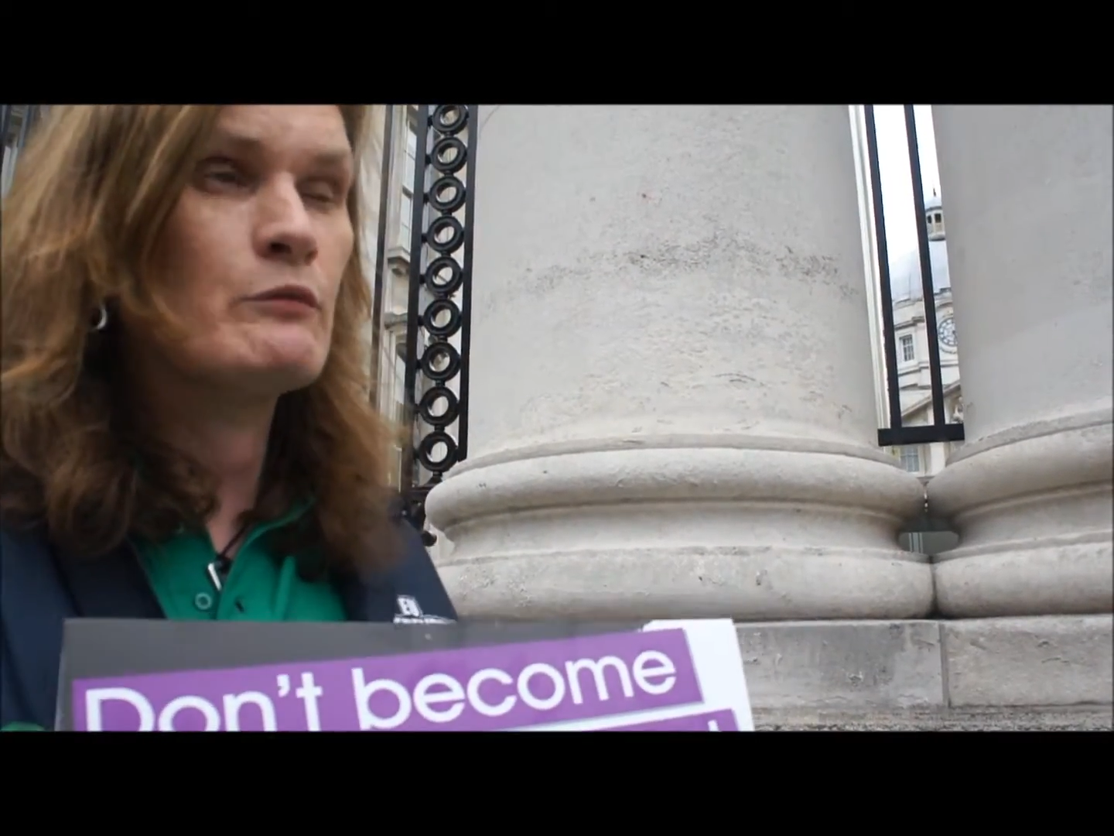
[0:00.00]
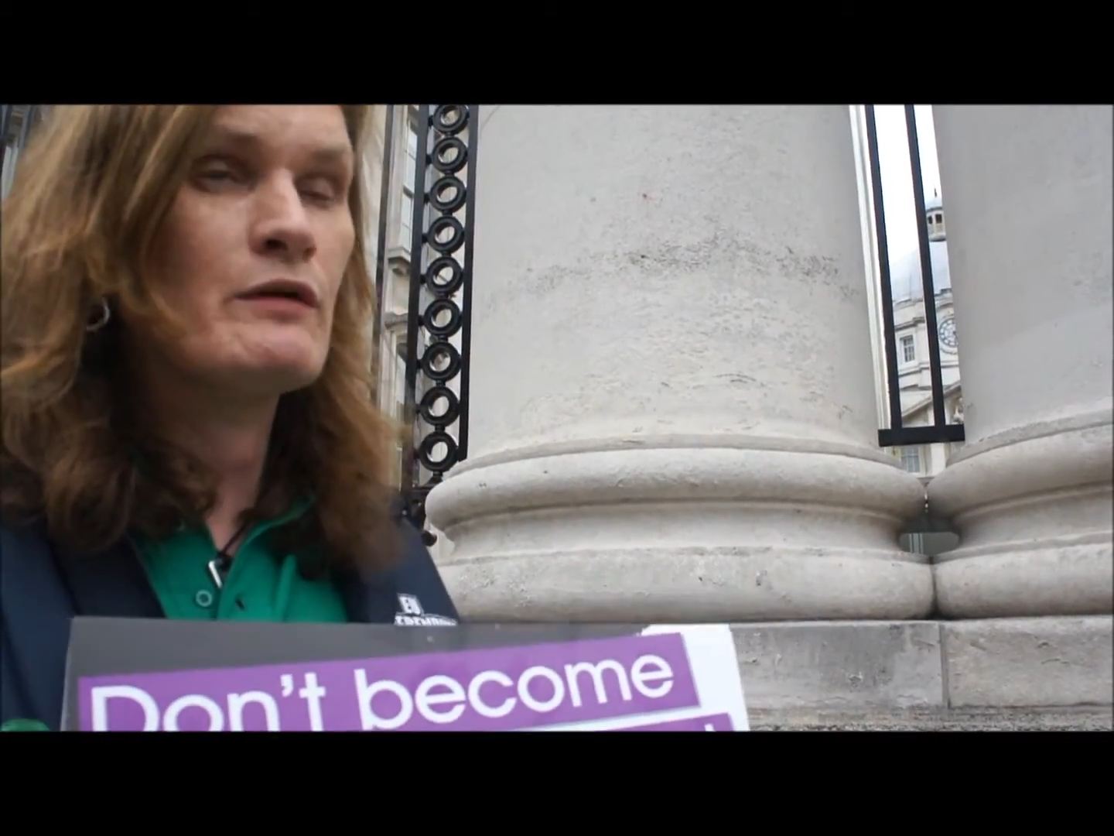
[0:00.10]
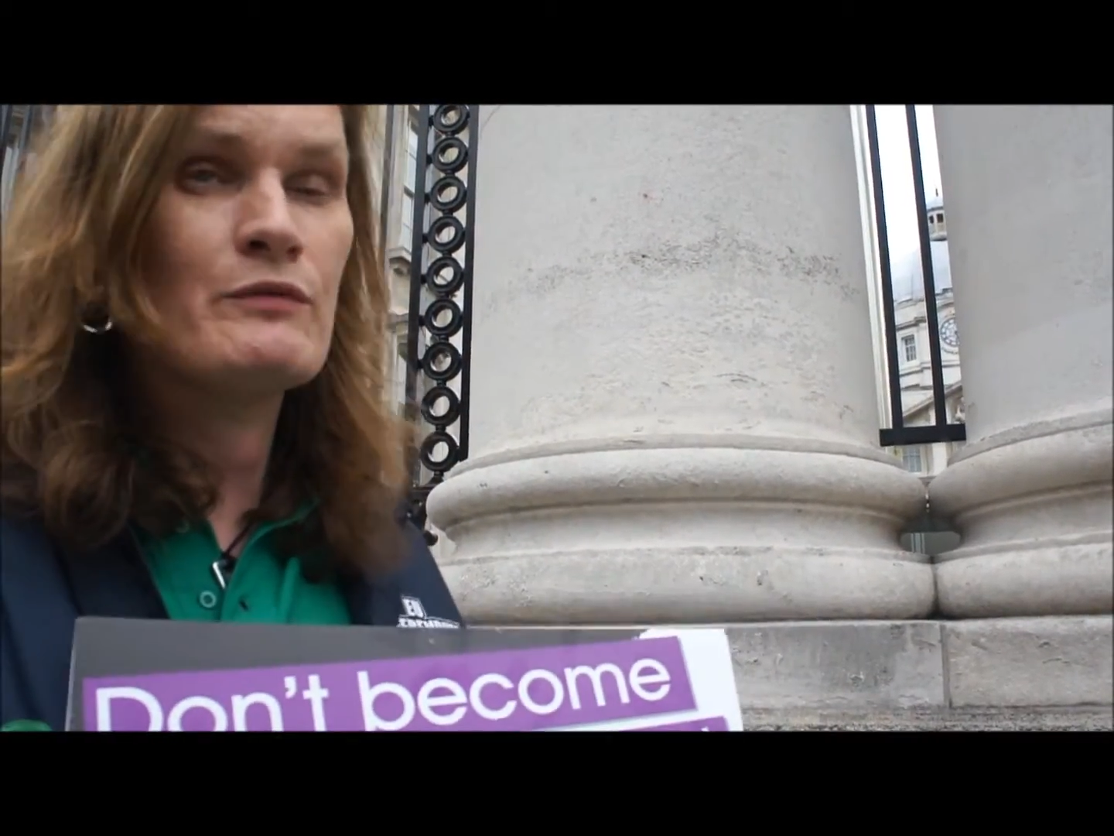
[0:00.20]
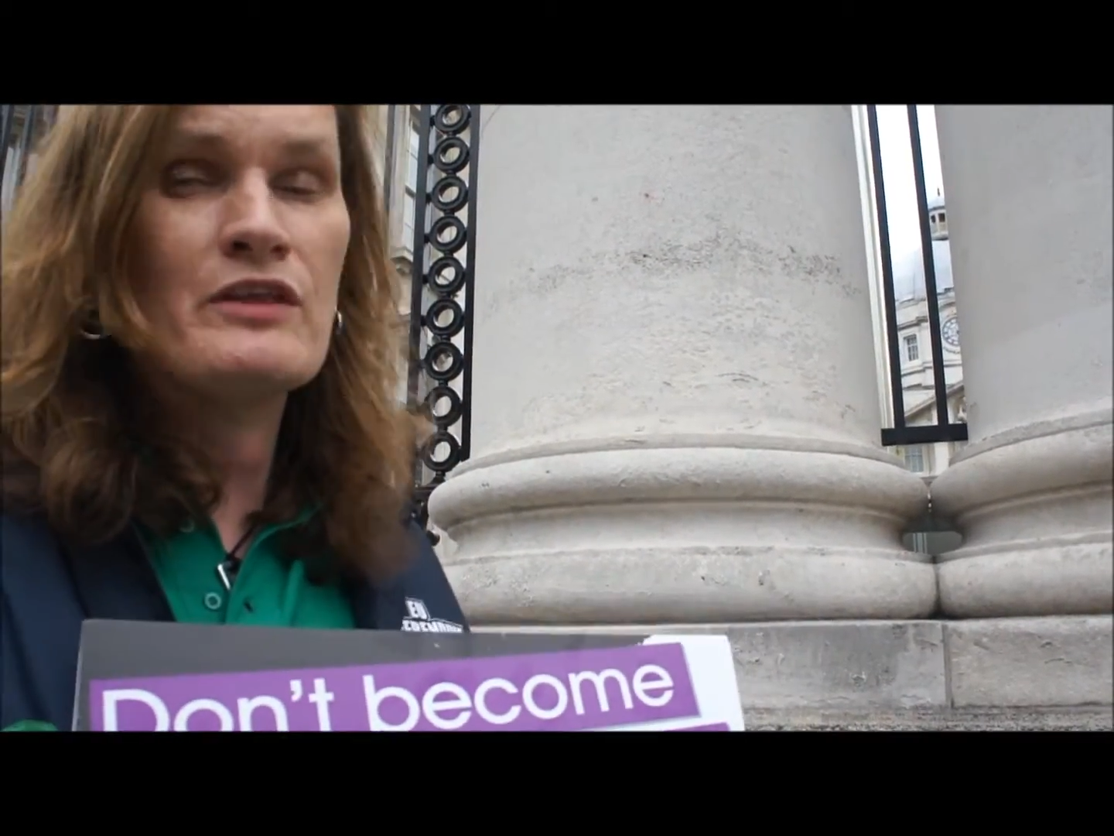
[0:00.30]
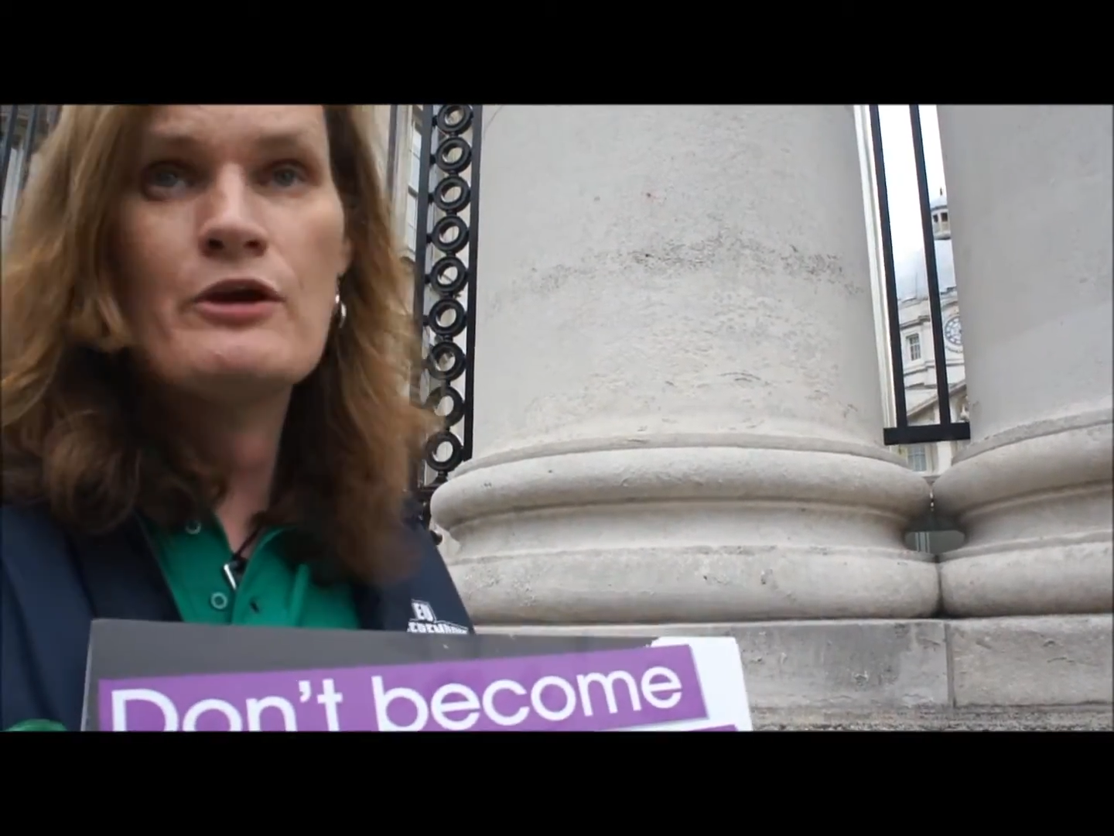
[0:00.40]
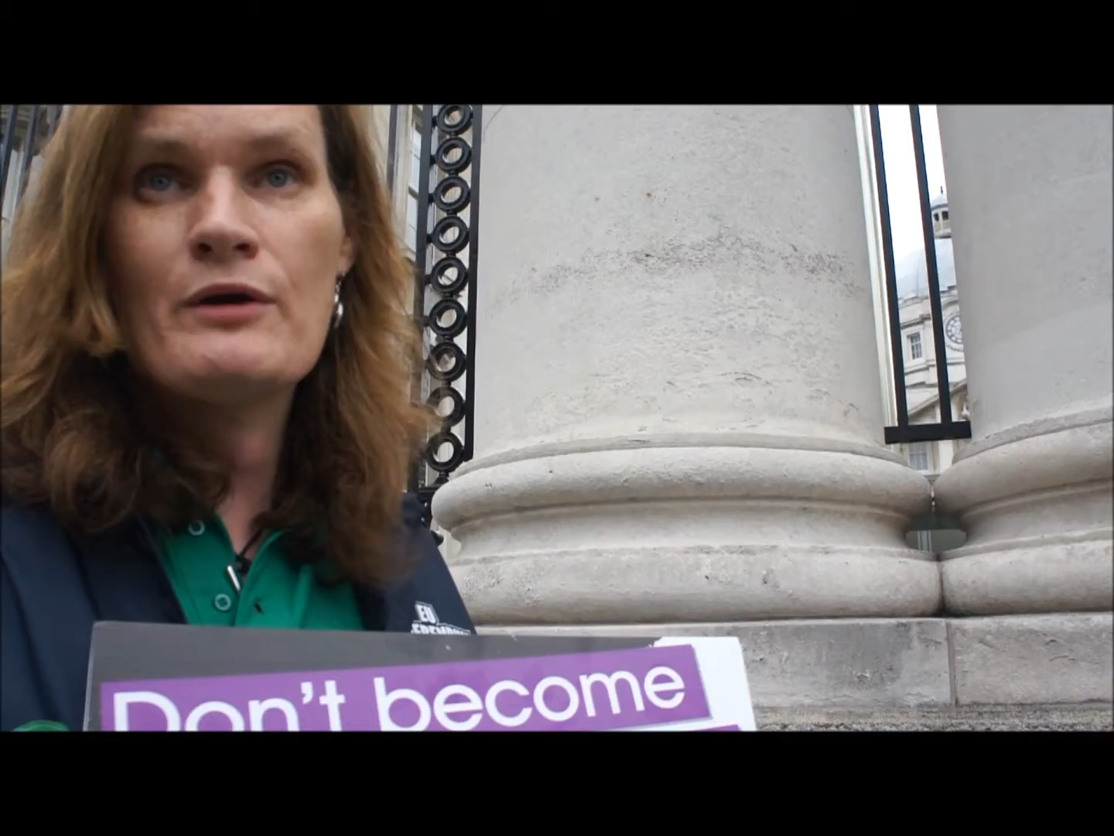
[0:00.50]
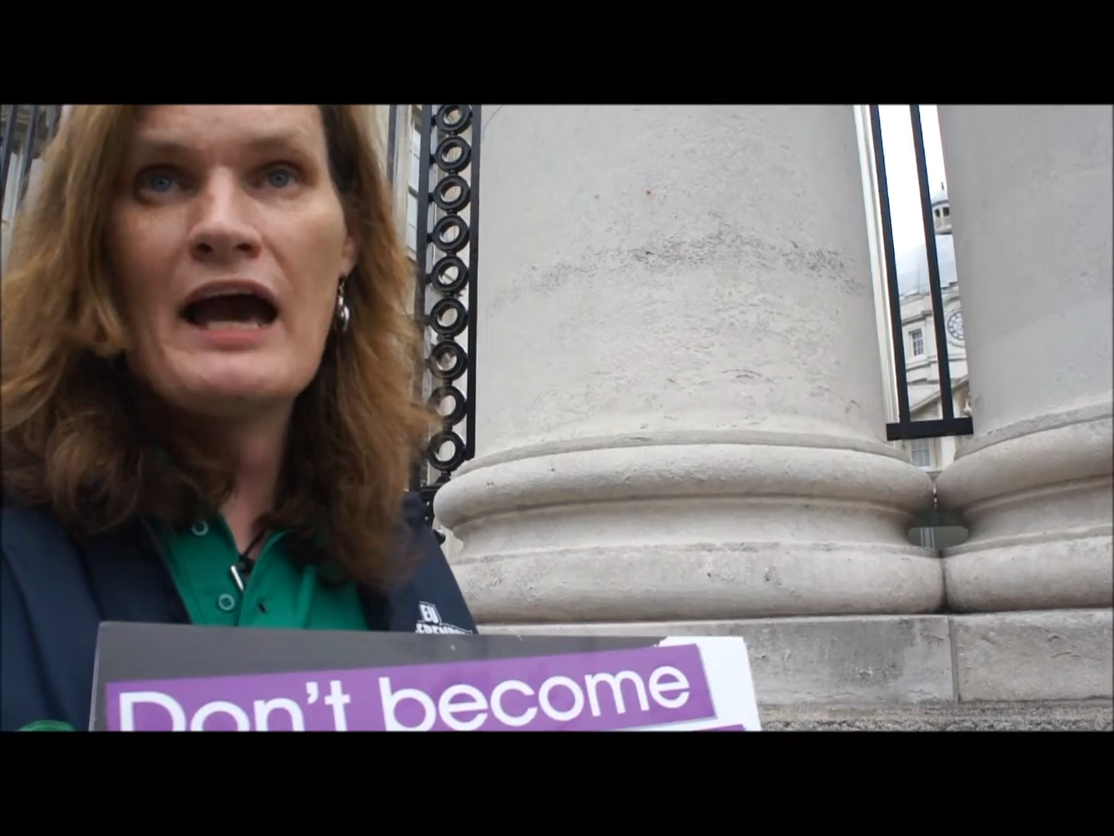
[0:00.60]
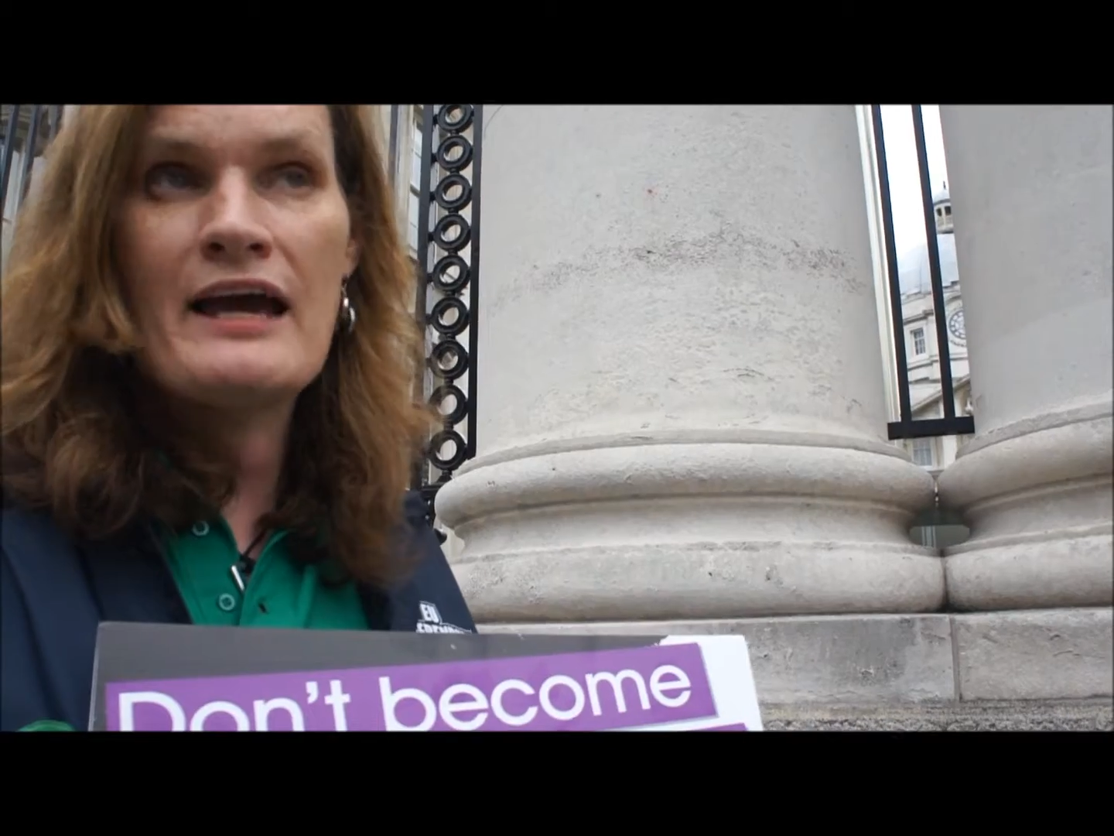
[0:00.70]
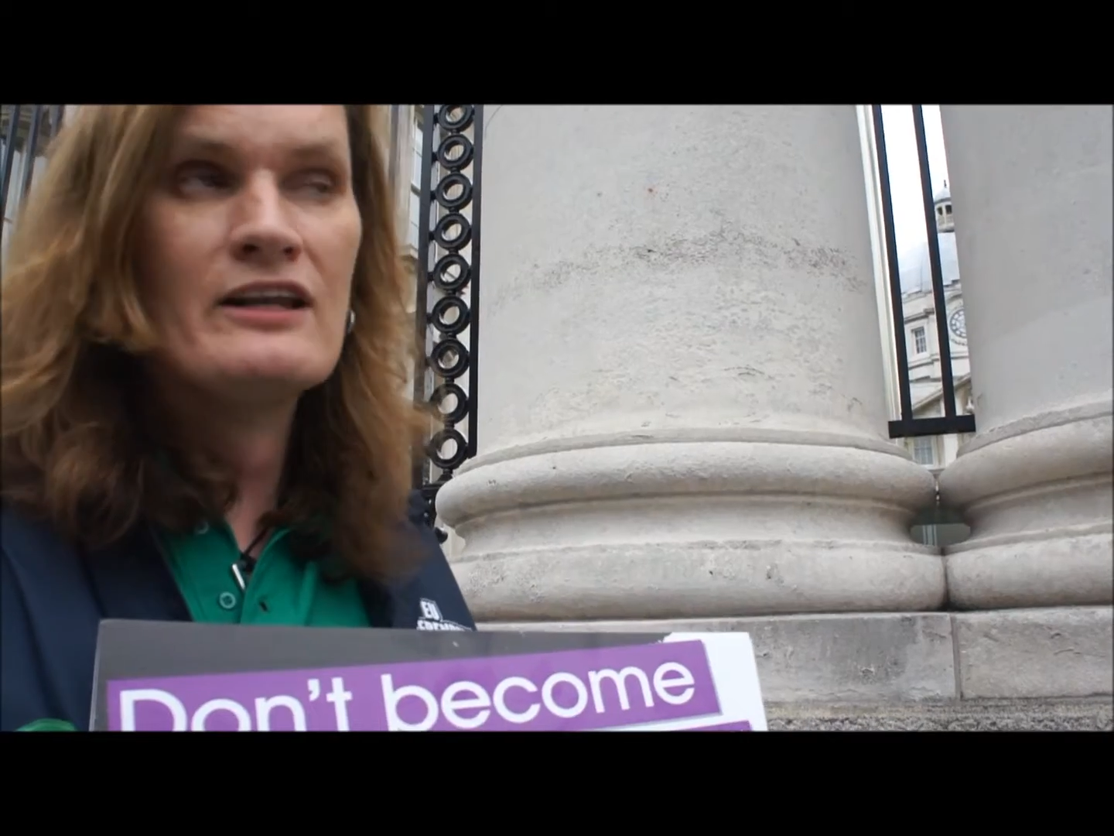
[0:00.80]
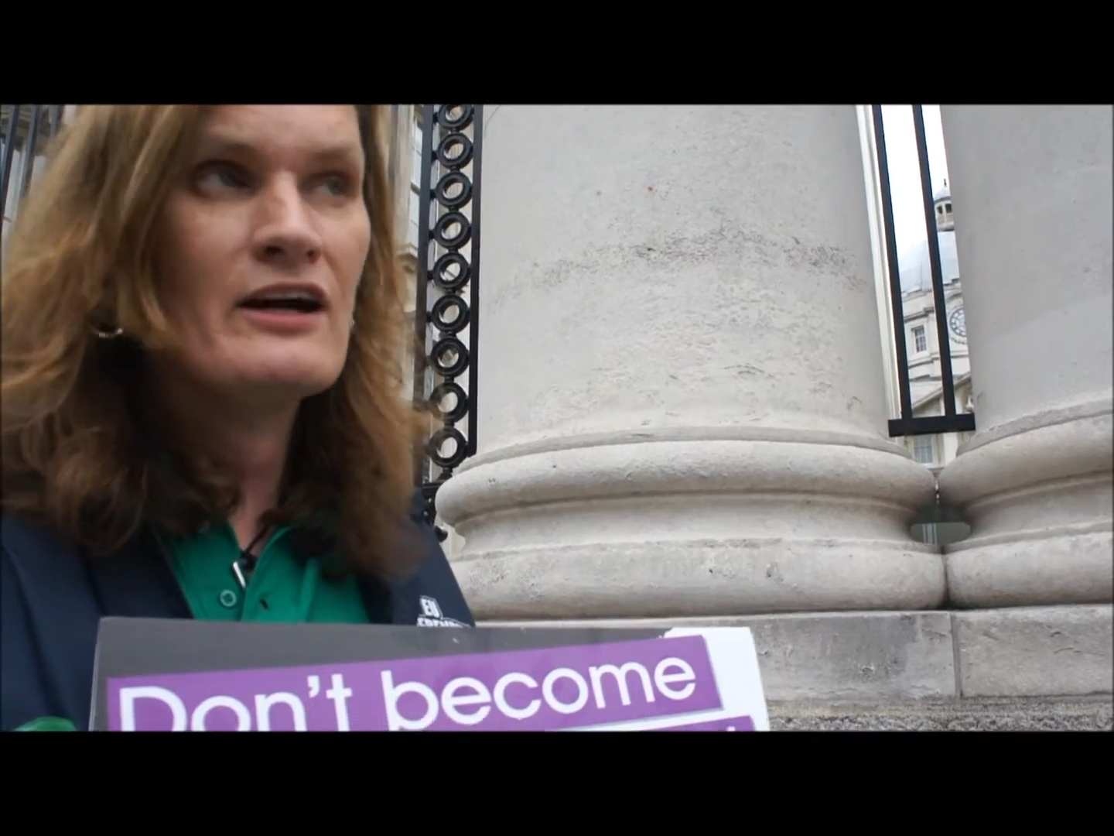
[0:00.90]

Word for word: with the UK in